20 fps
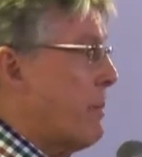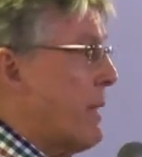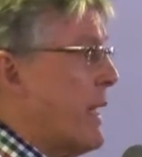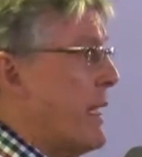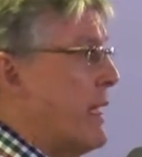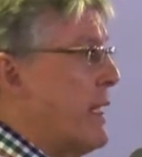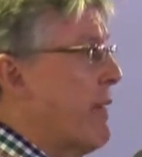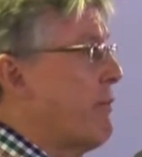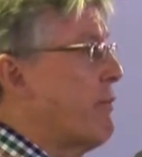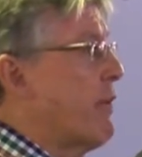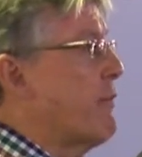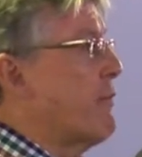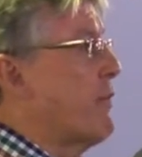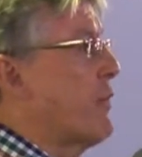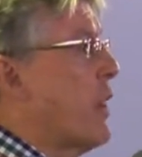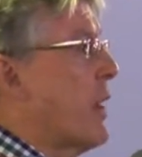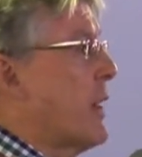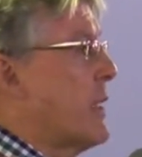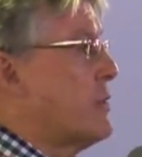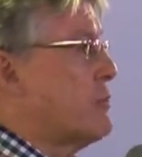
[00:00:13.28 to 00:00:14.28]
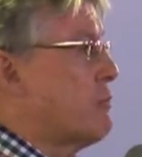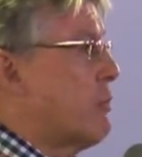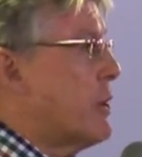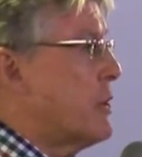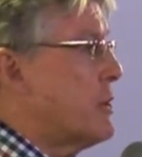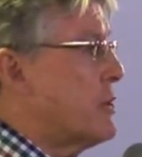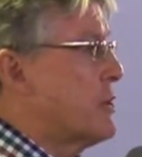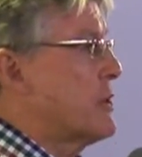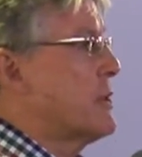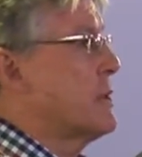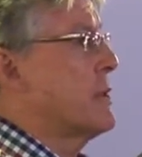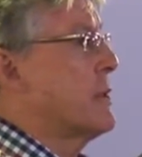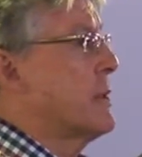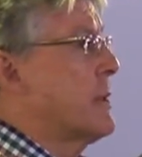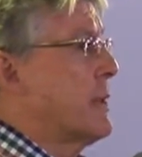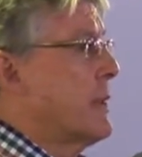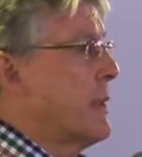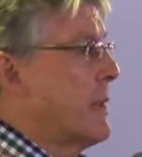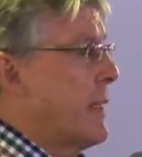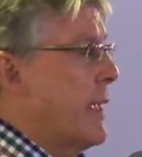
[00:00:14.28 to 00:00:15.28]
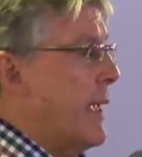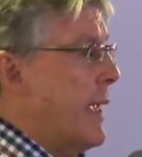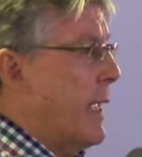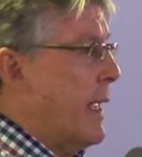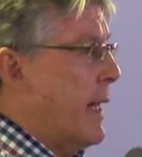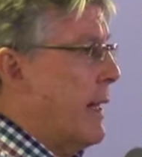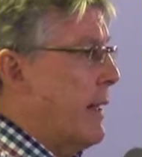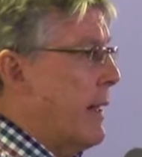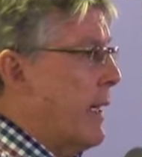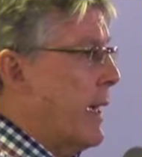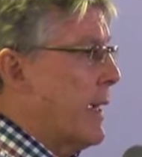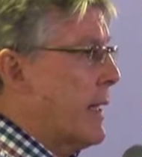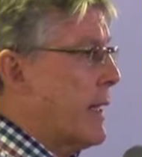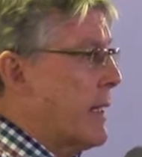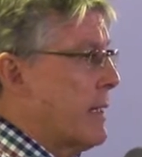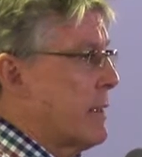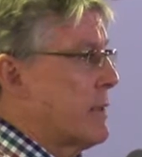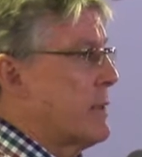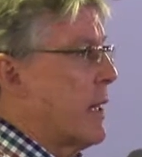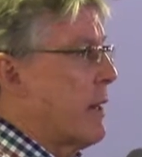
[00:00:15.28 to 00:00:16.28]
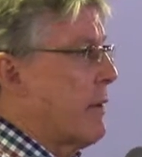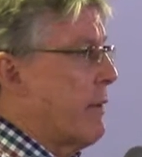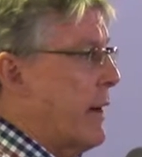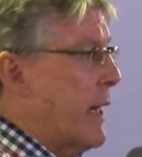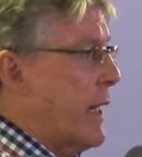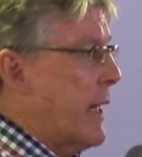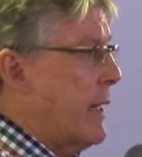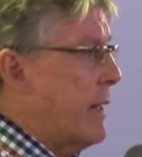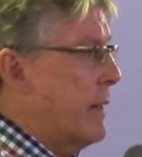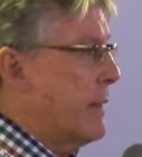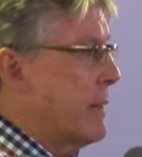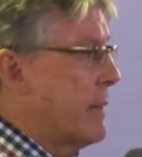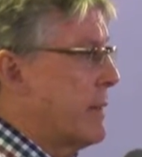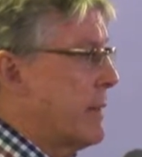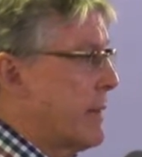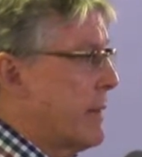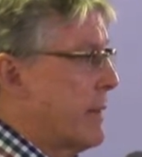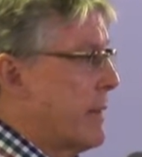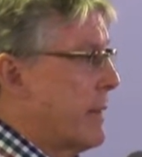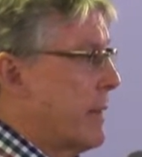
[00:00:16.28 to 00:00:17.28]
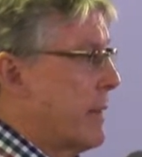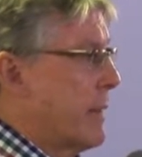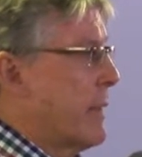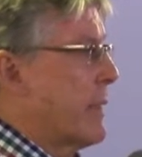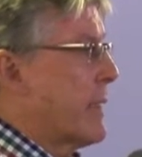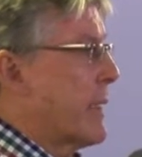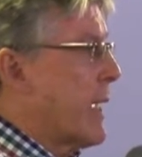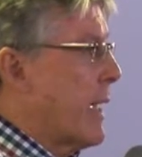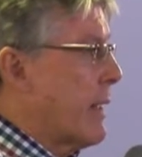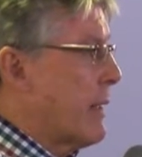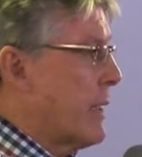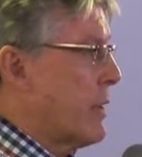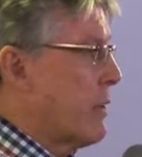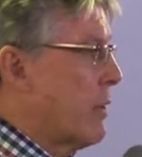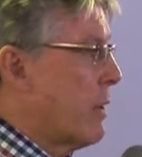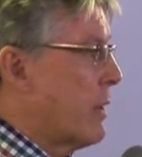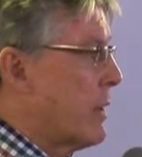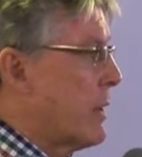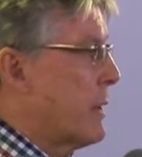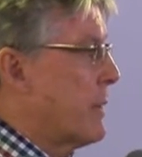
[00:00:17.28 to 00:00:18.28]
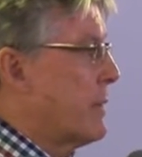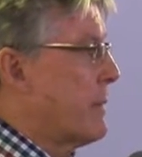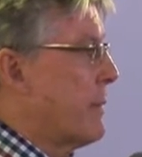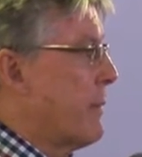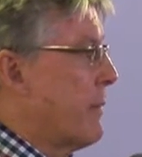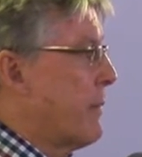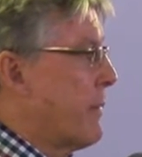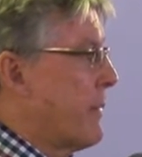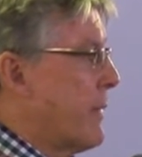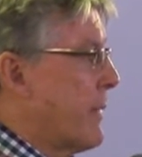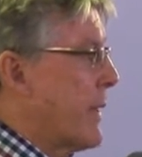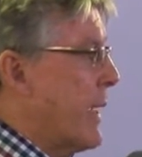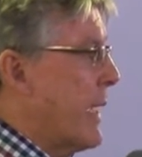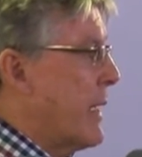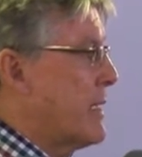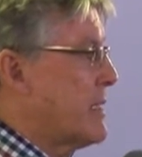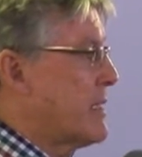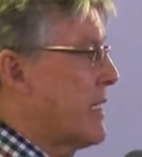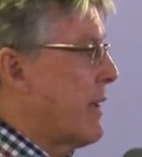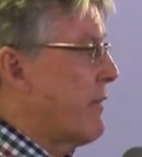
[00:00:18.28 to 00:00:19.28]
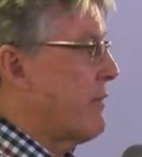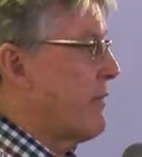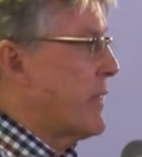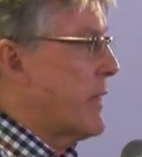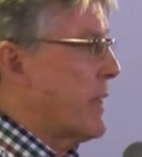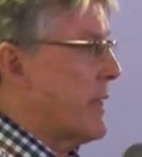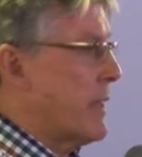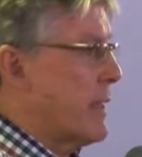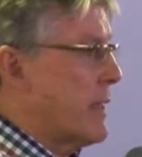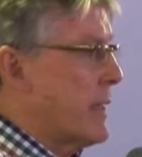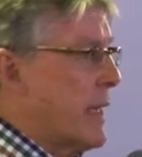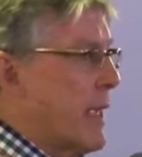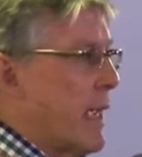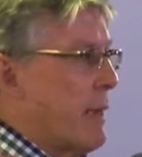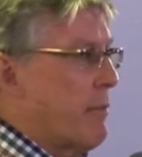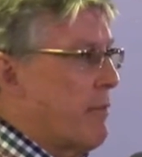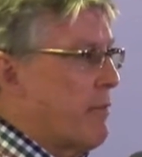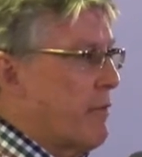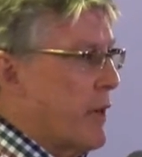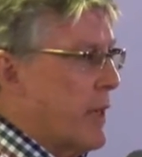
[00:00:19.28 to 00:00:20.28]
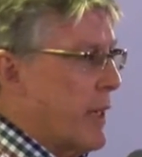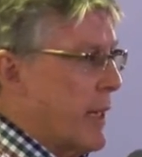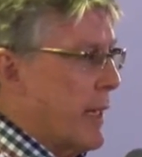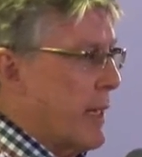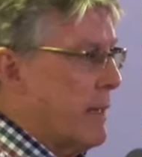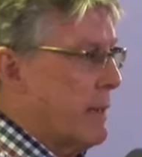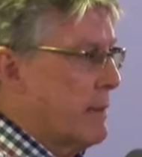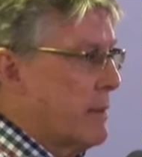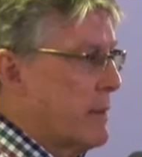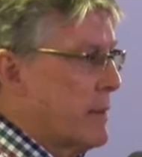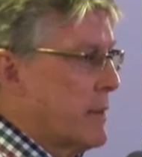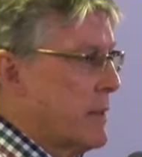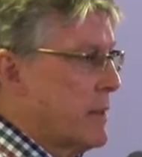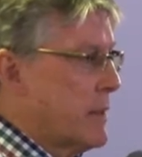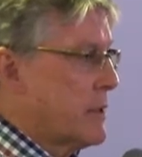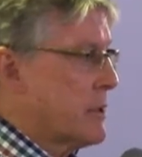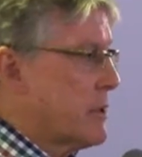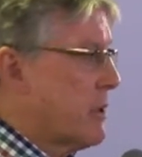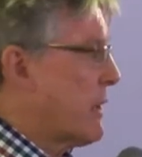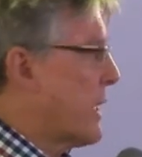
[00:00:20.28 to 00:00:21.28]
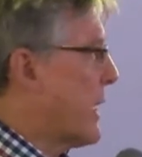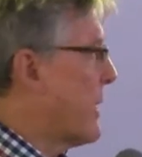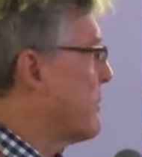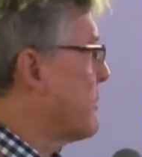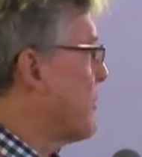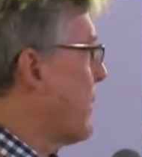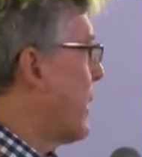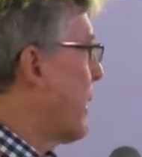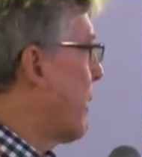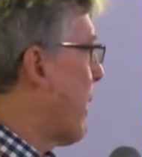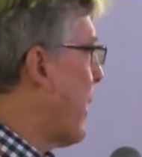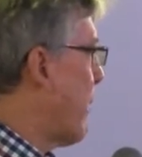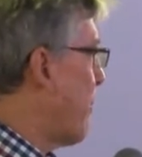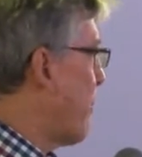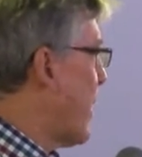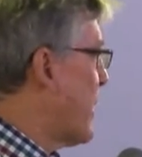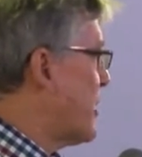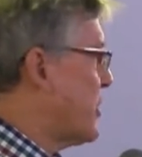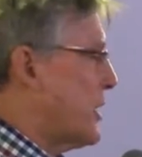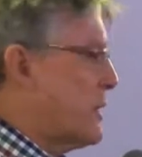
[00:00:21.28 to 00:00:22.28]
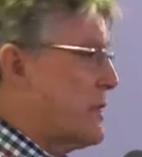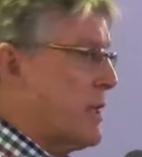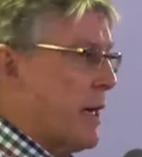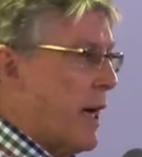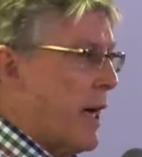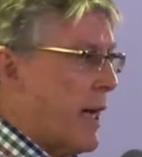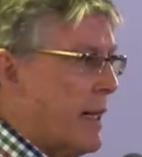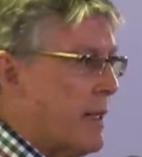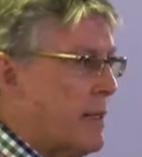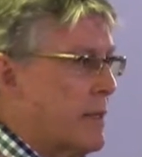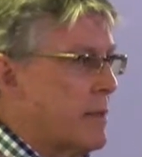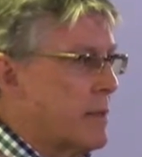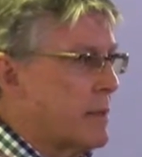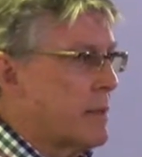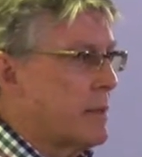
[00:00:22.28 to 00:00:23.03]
but he never forgot his roots in uh, Kildorrery, County Cork, and his love for the game of hurling. So it gives me great pleasure tonight